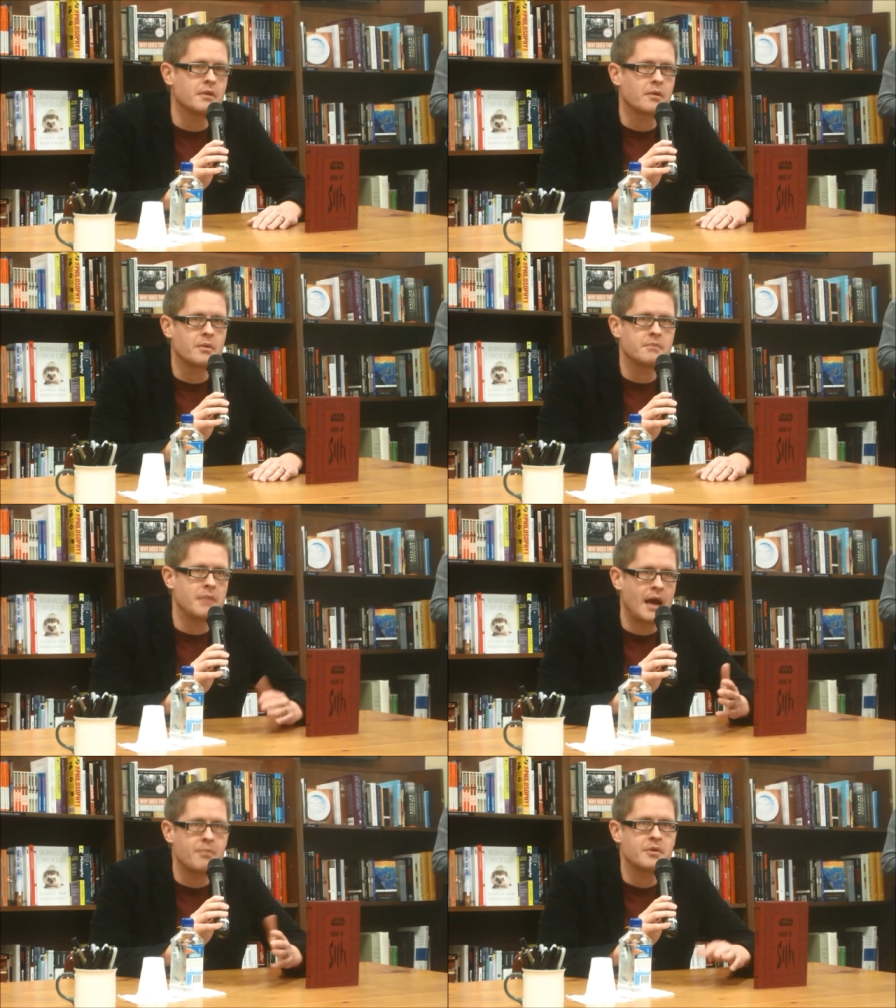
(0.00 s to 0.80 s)
Like what
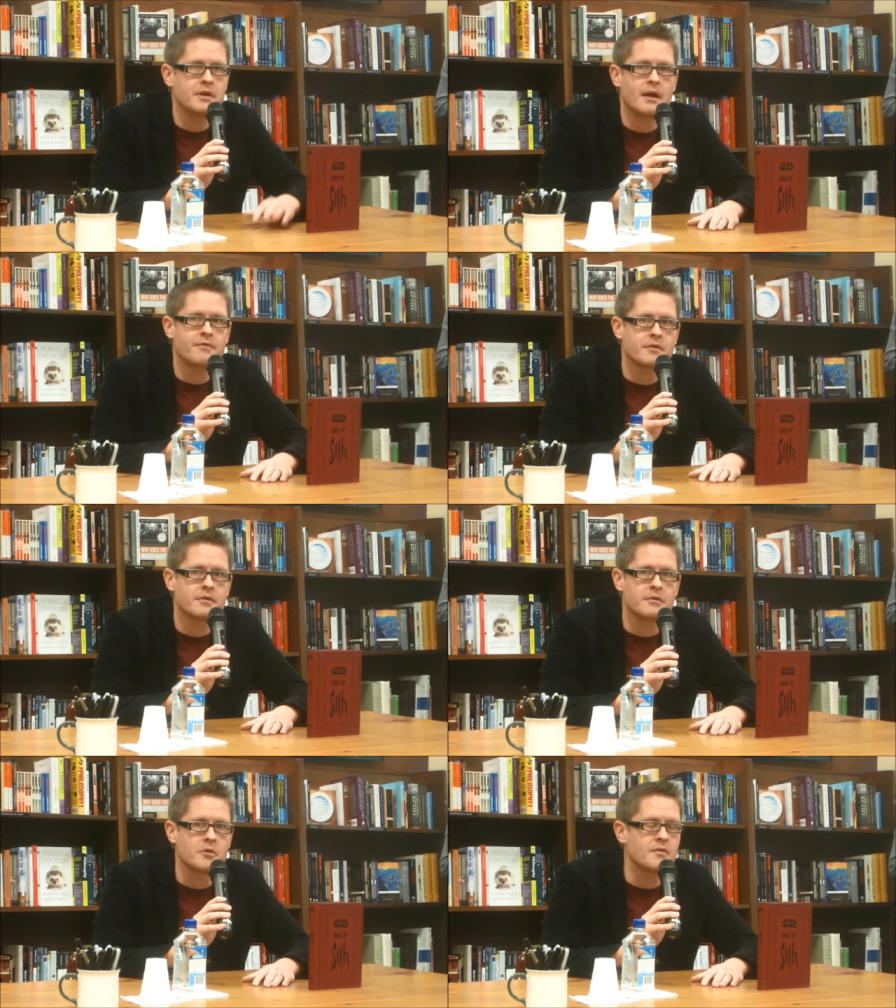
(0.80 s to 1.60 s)
happened after
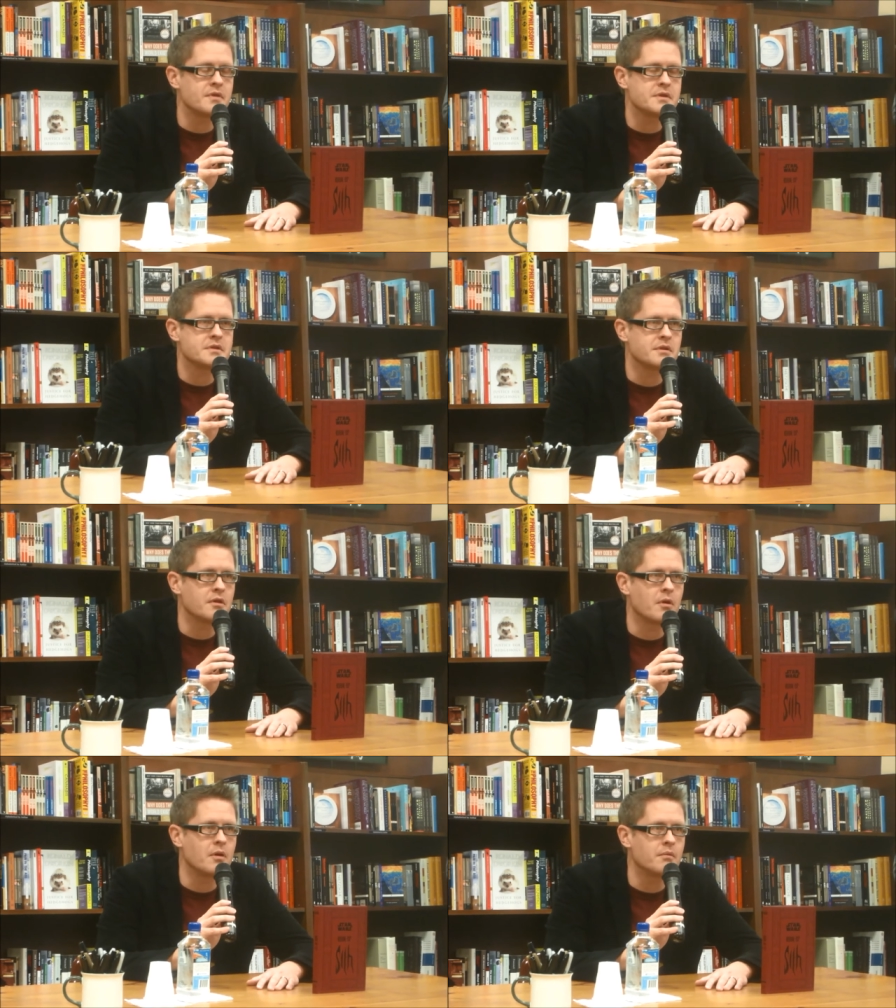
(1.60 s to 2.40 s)
the movies,
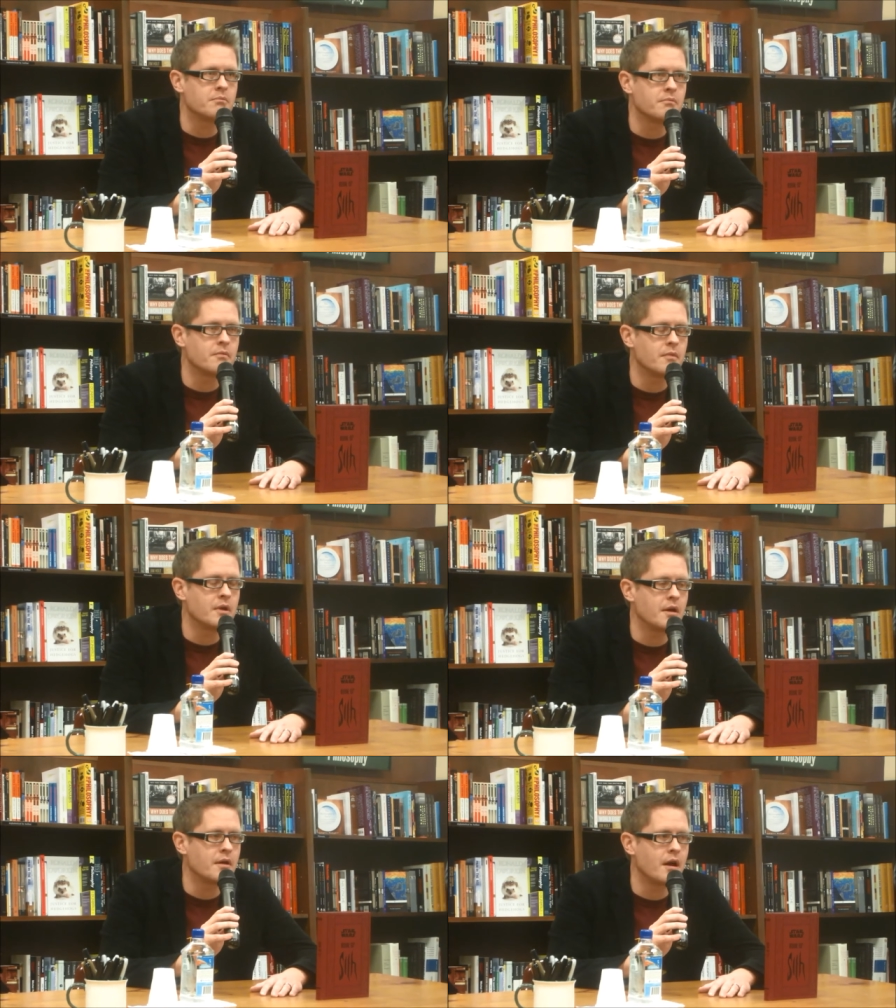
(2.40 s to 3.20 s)
your own
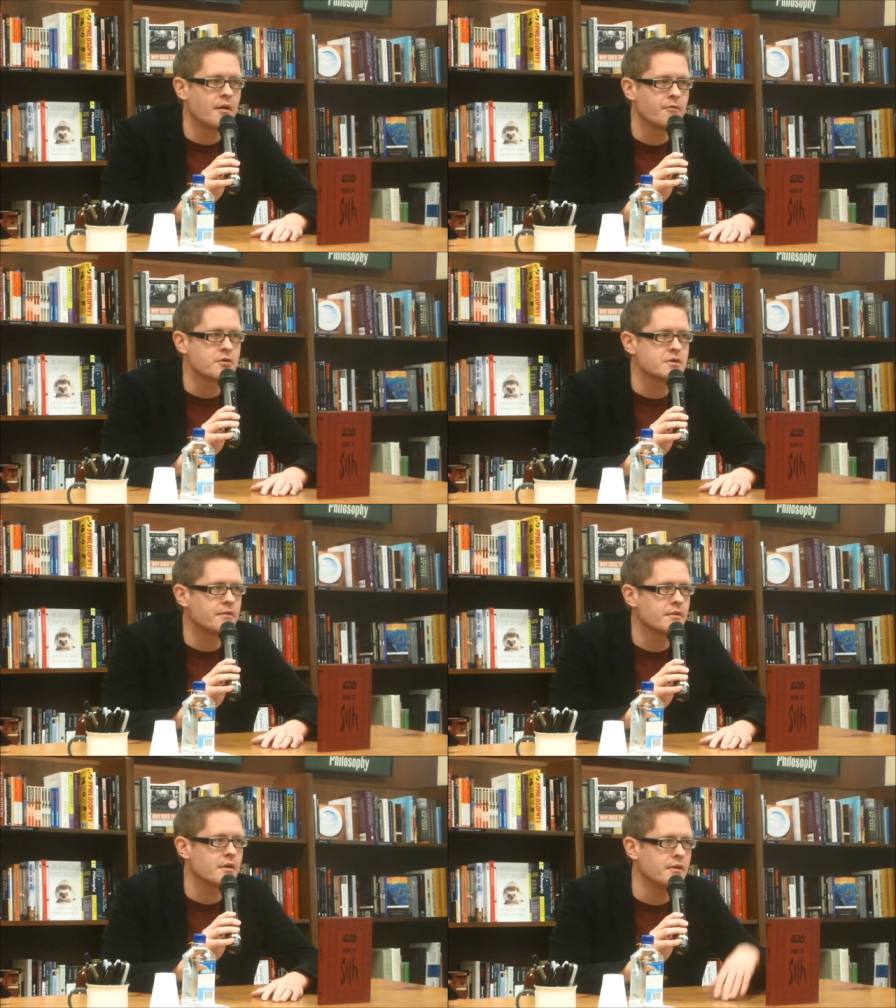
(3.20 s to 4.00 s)
uh, version
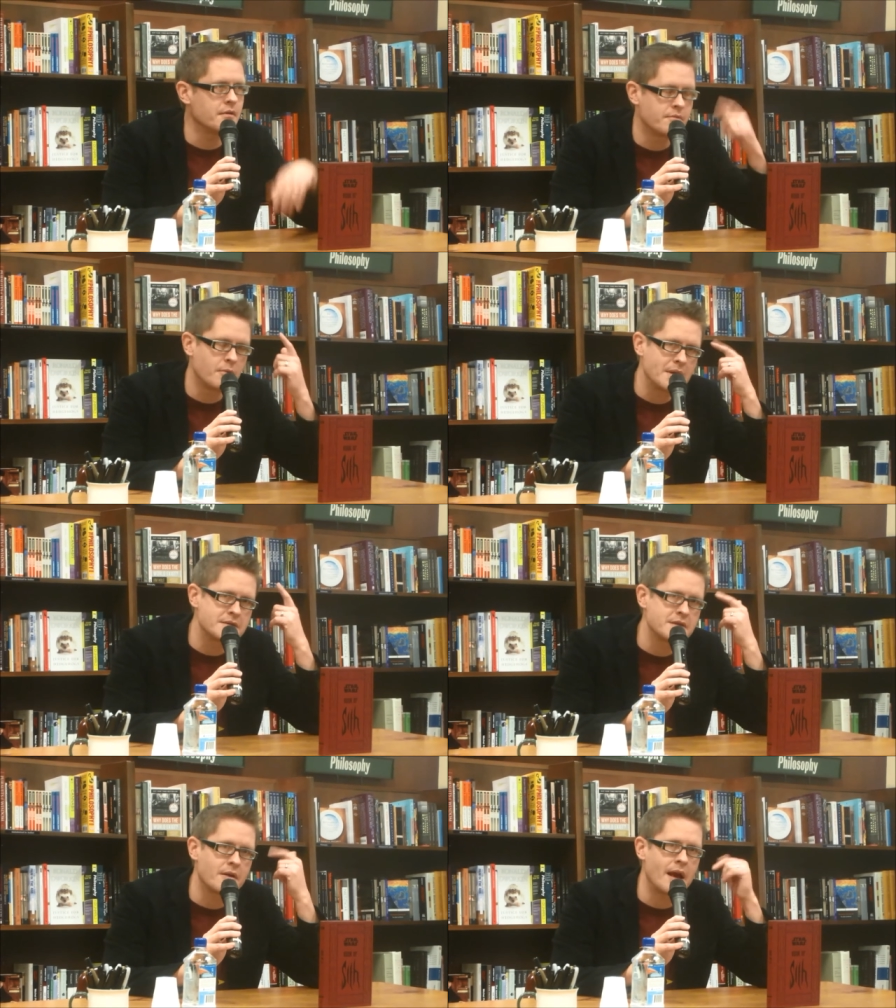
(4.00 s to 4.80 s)
of uh,
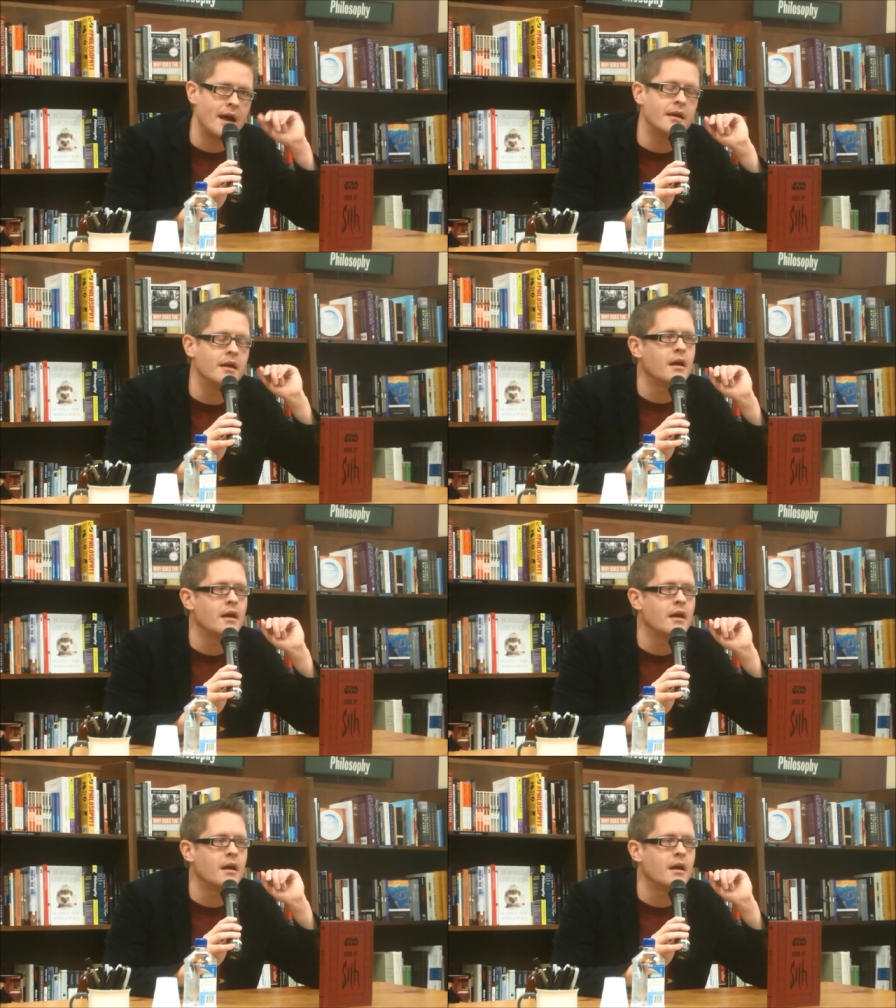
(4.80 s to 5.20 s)
what's in your head